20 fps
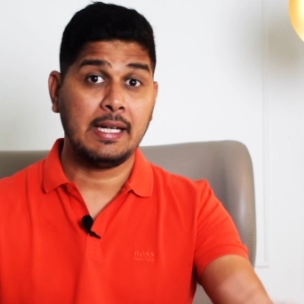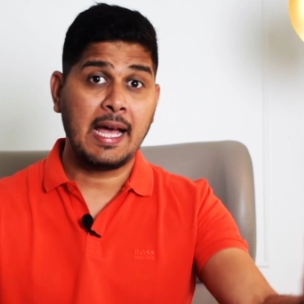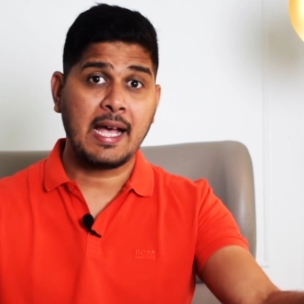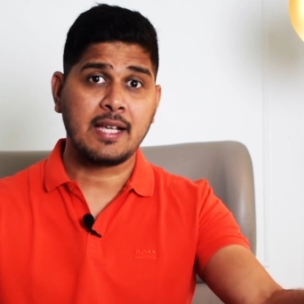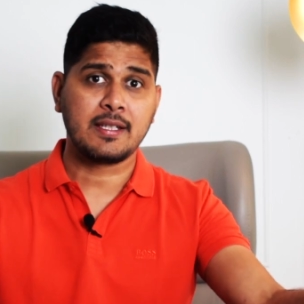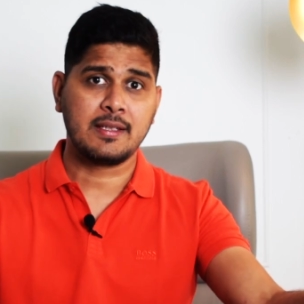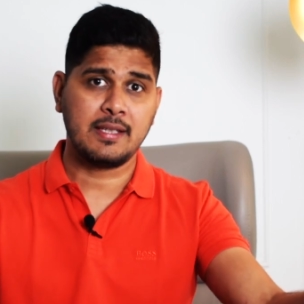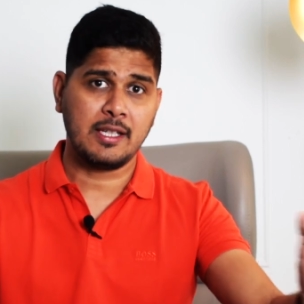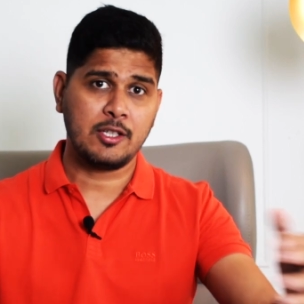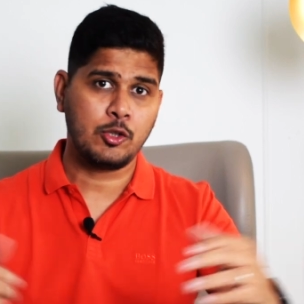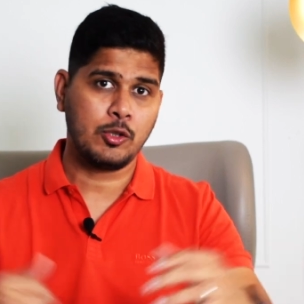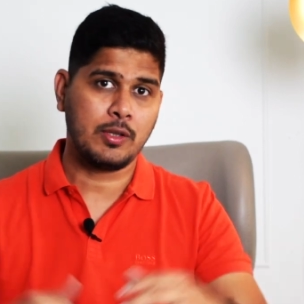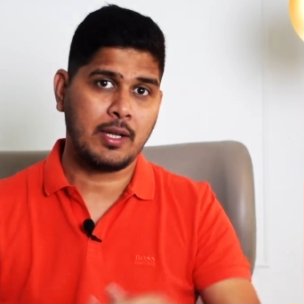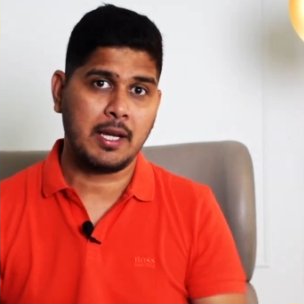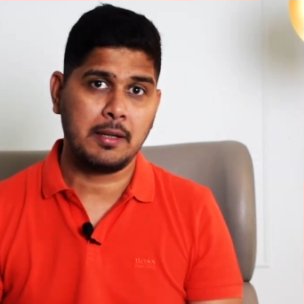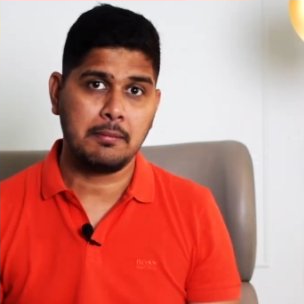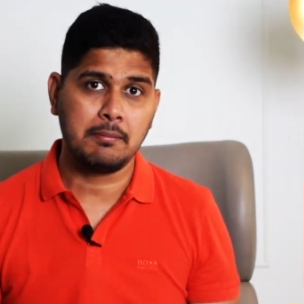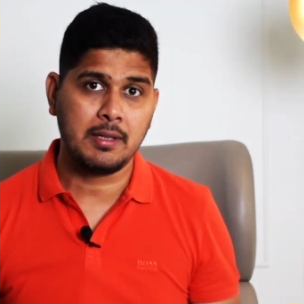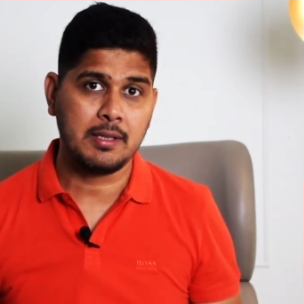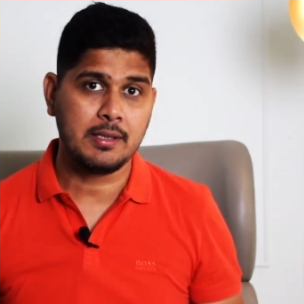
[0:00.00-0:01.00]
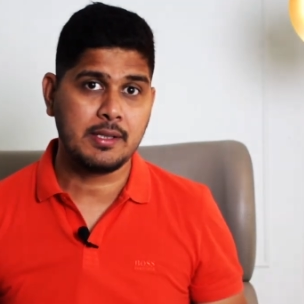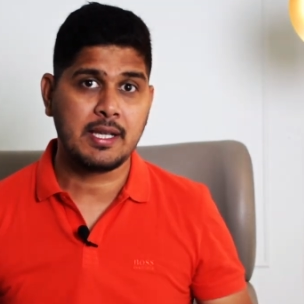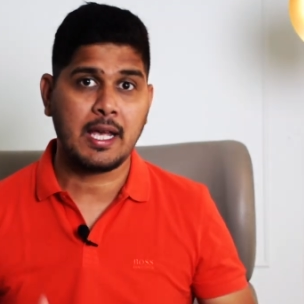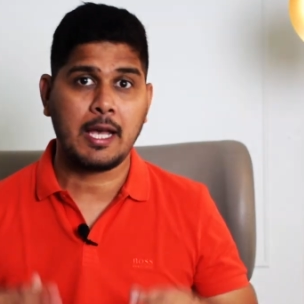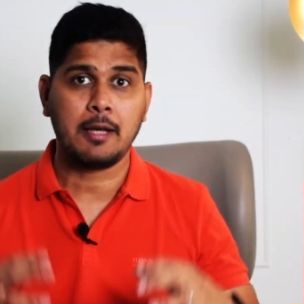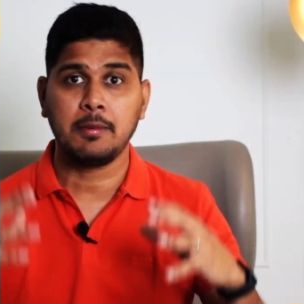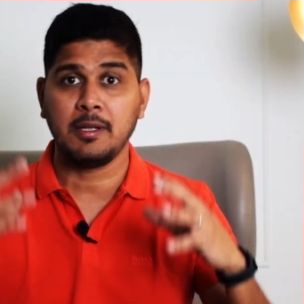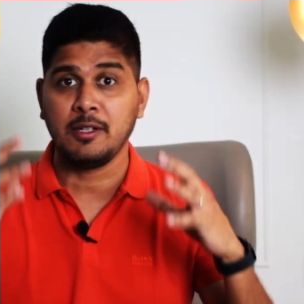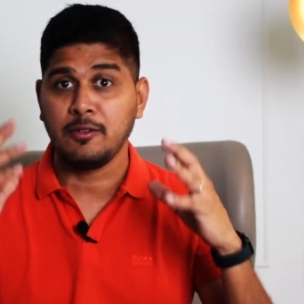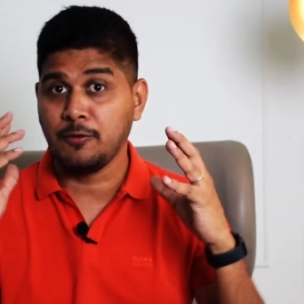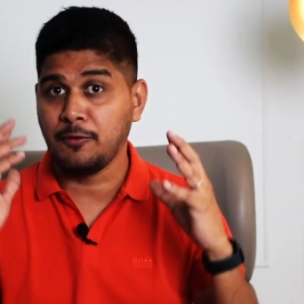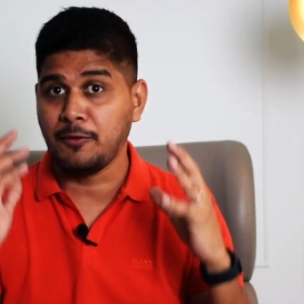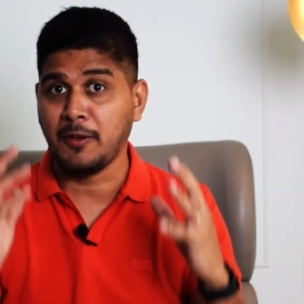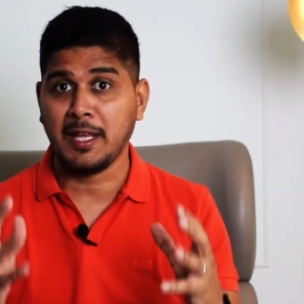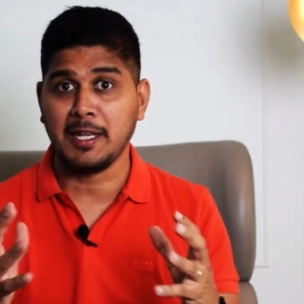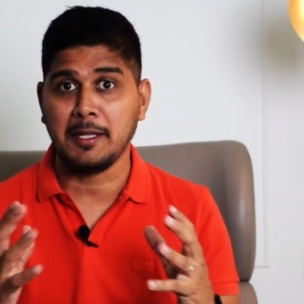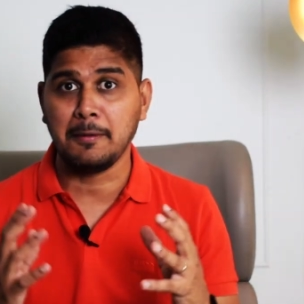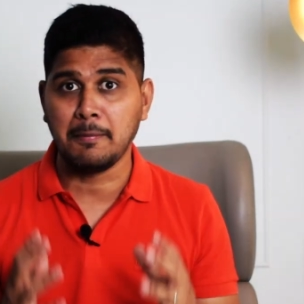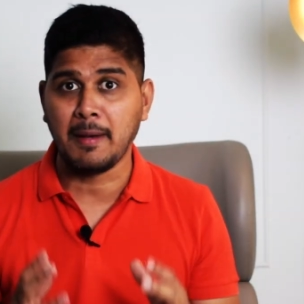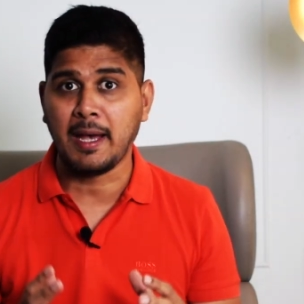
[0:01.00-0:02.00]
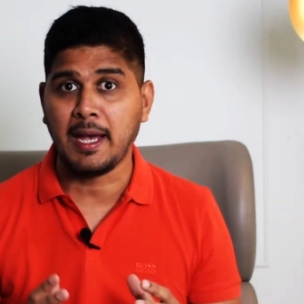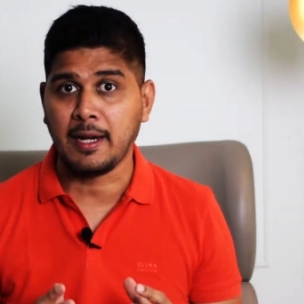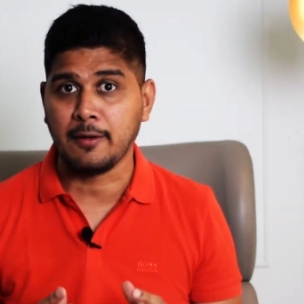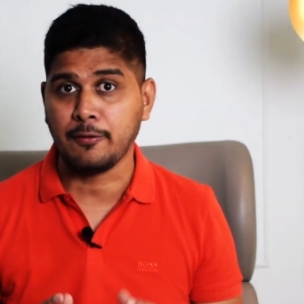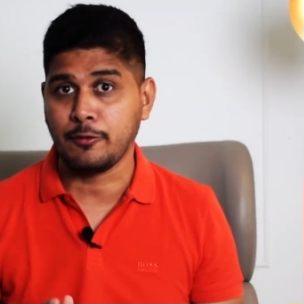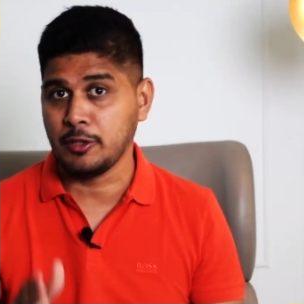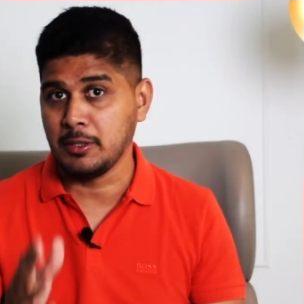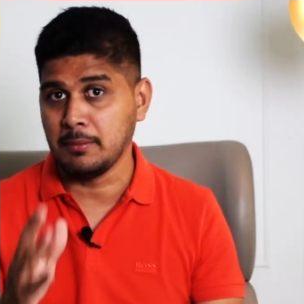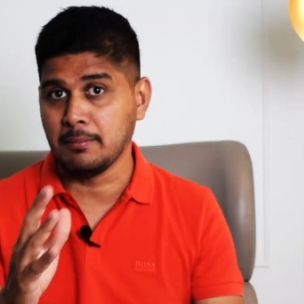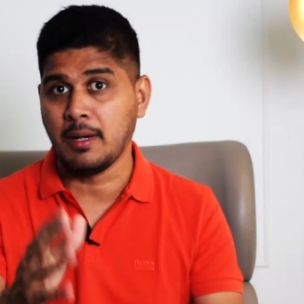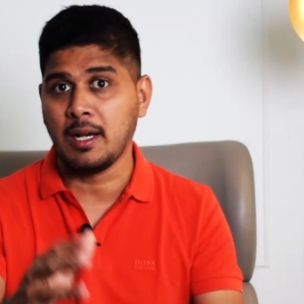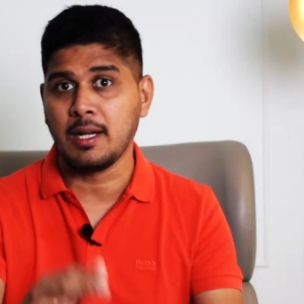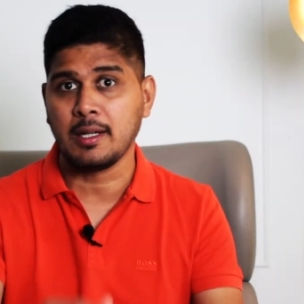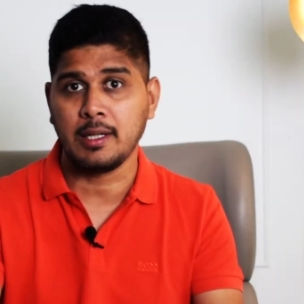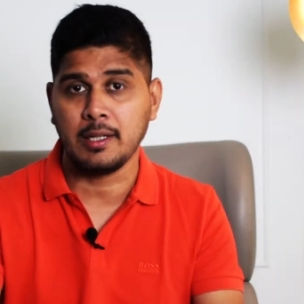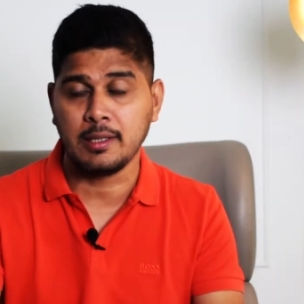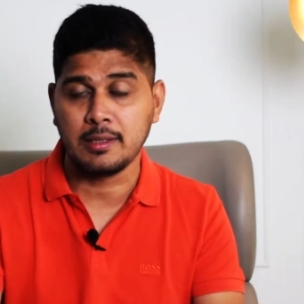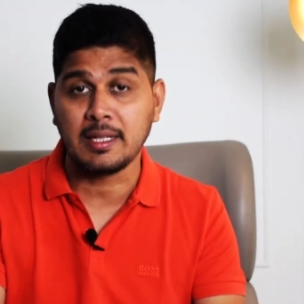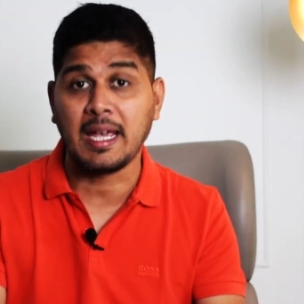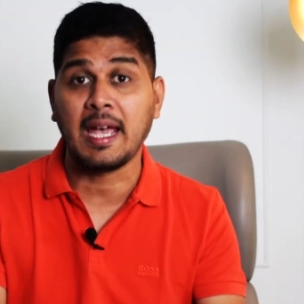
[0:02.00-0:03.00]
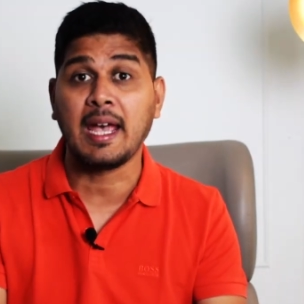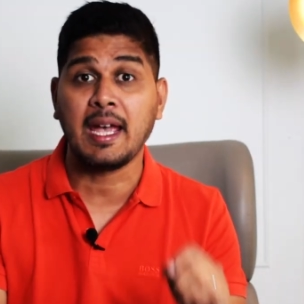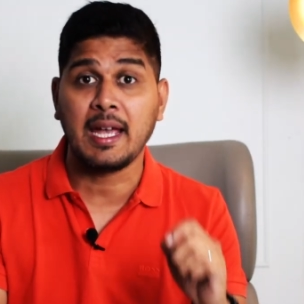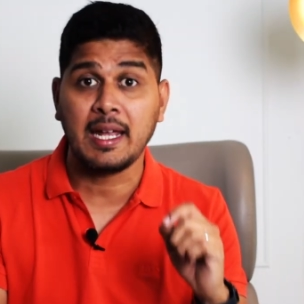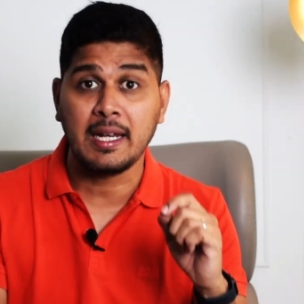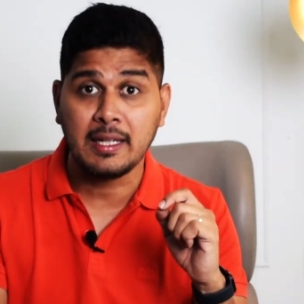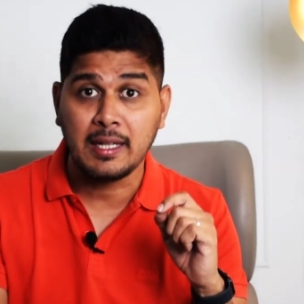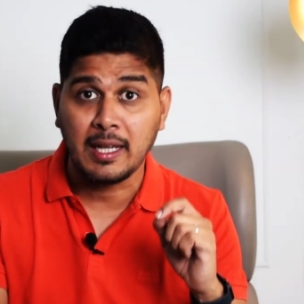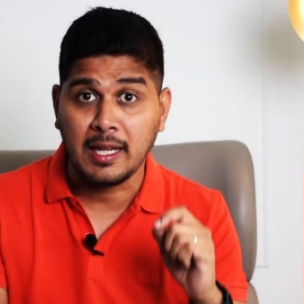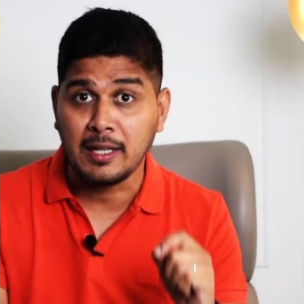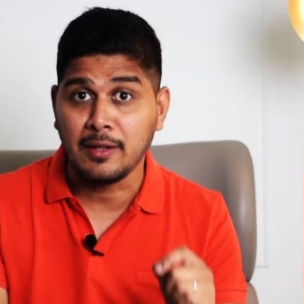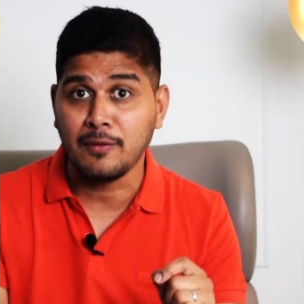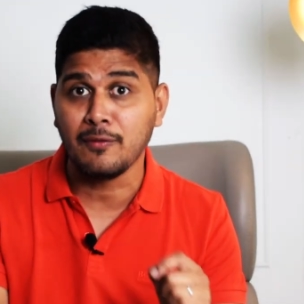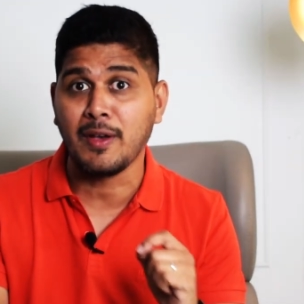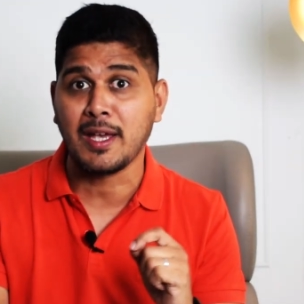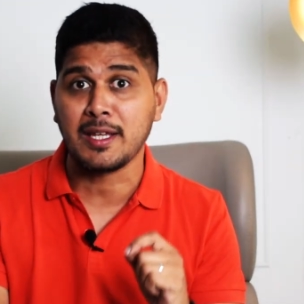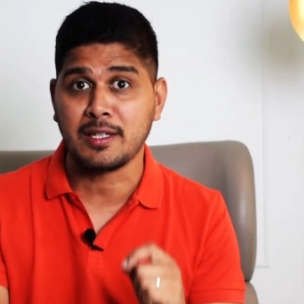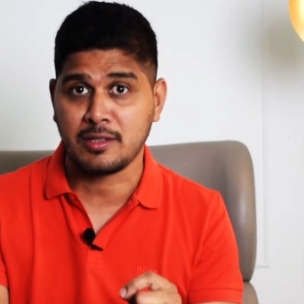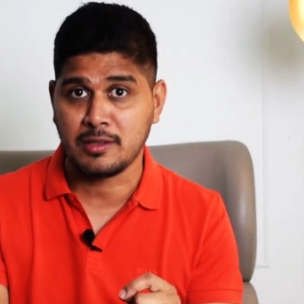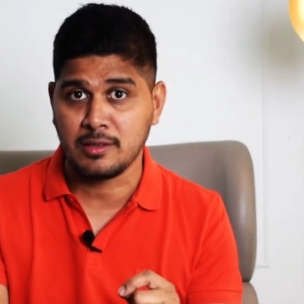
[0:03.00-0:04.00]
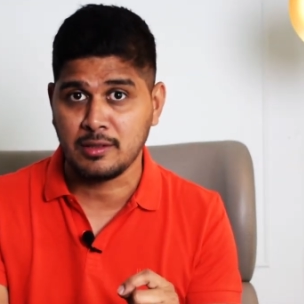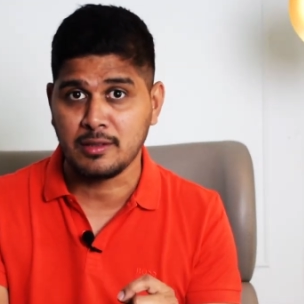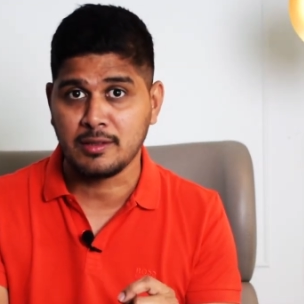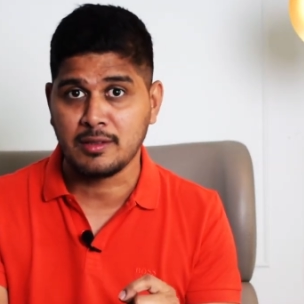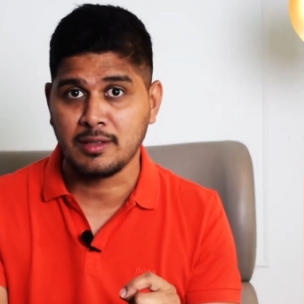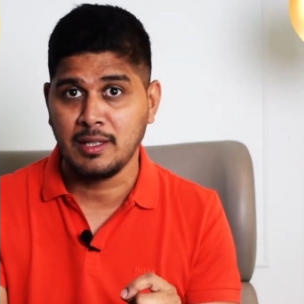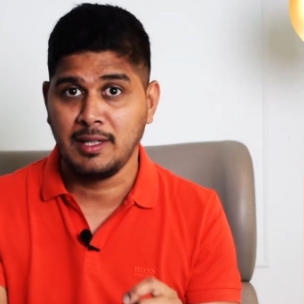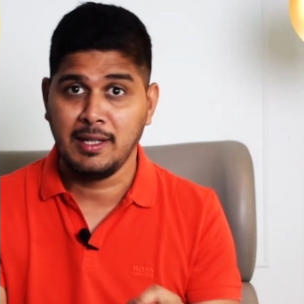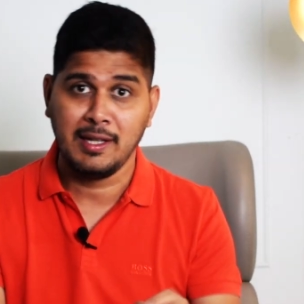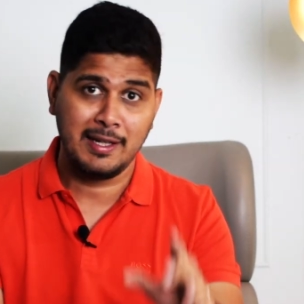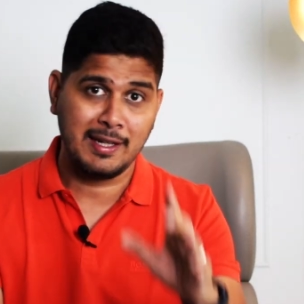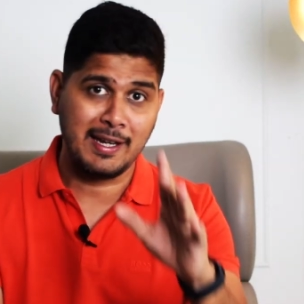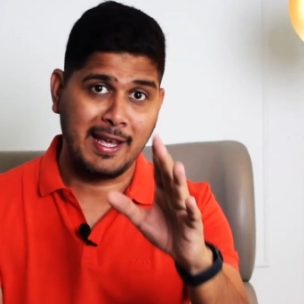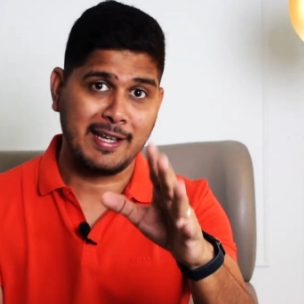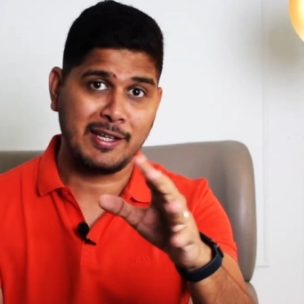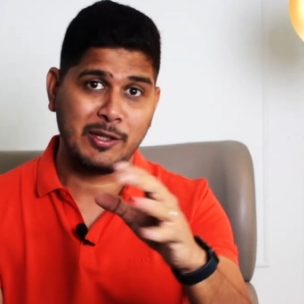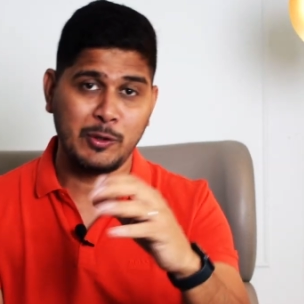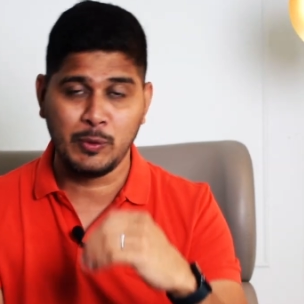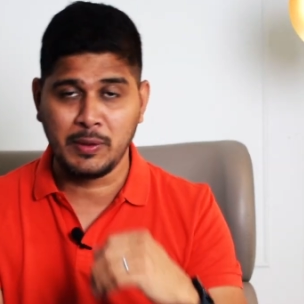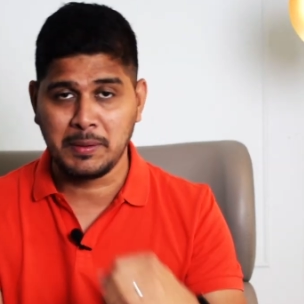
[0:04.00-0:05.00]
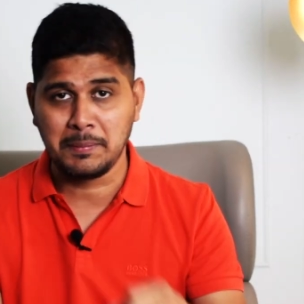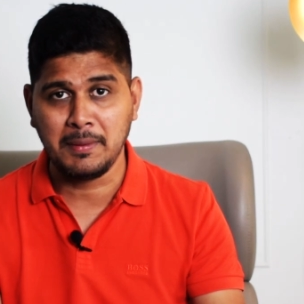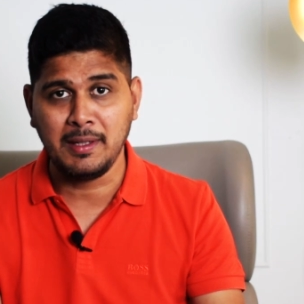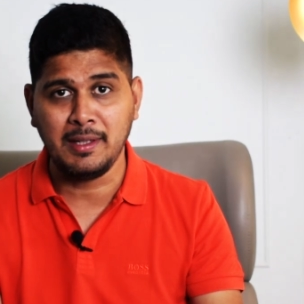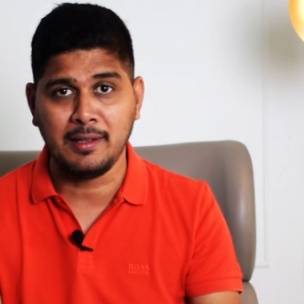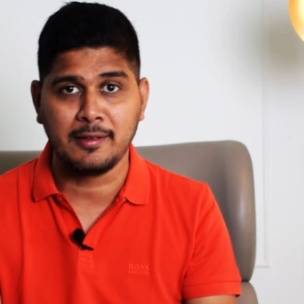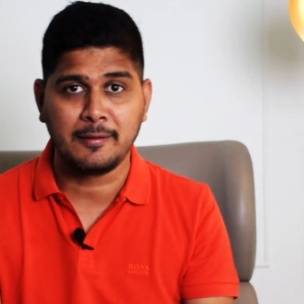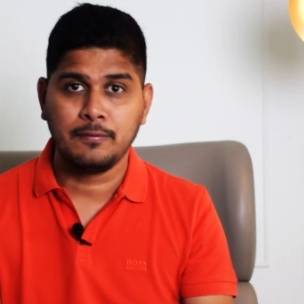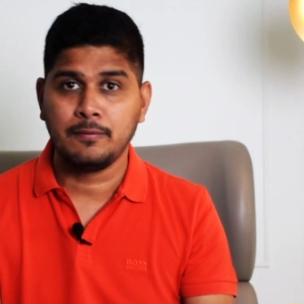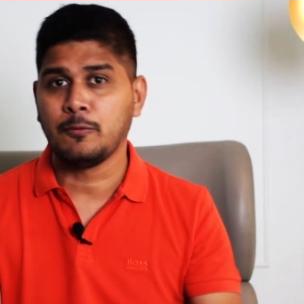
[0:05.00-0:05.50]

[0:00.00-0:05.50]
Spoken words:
last 6 to 9 months have been very bad for the markets and investors like you and me.